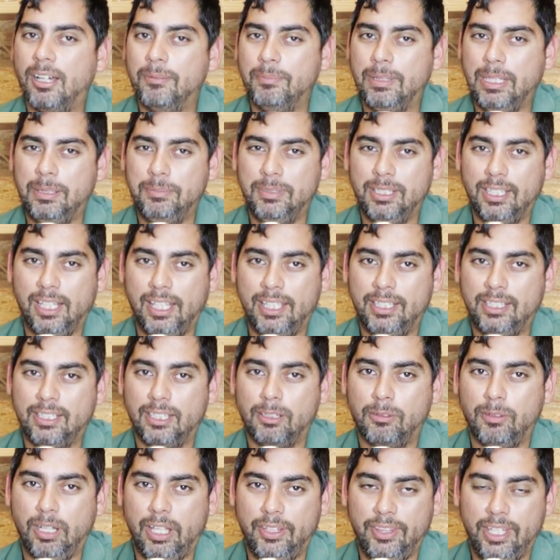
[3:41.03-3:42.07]
maybe
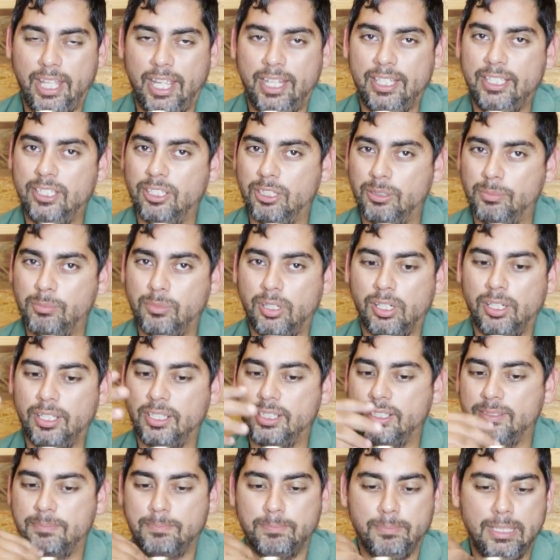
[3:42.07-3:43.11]
around that year mark,